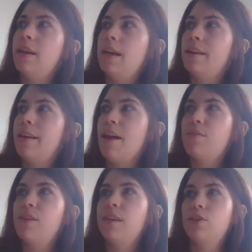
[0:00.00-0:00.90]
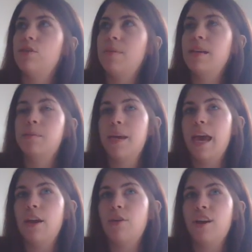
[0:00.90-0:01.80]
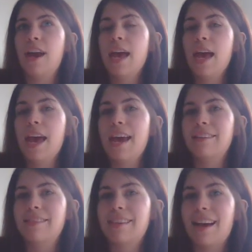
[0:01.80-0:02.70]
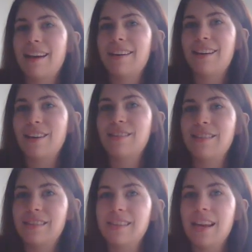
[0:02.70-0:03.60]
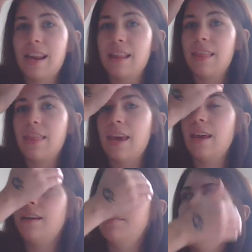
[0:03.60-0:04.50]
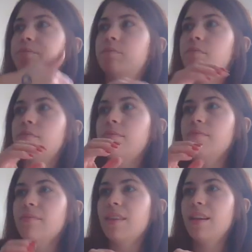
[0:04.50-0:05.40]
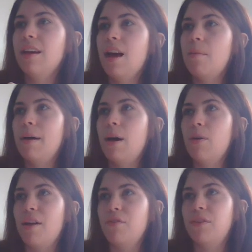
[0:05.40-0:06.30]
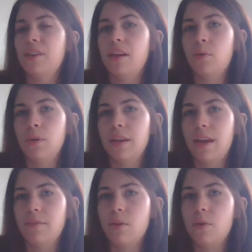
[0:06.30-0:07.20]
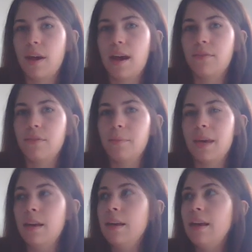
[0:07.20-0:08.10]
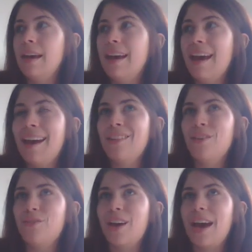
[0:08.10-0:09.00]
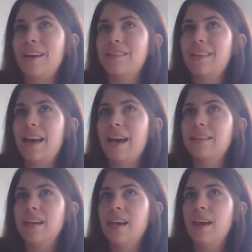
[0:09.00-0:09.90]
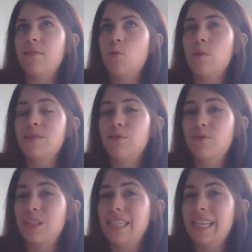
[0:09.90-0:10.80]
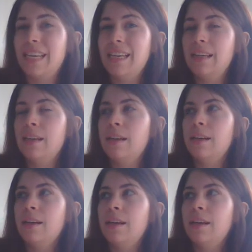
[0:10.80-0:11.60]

and, and everything just makes me angry, it's kind of nice to sit and think about everything that I really have going on for me and the fact that if it wasn't for Dee,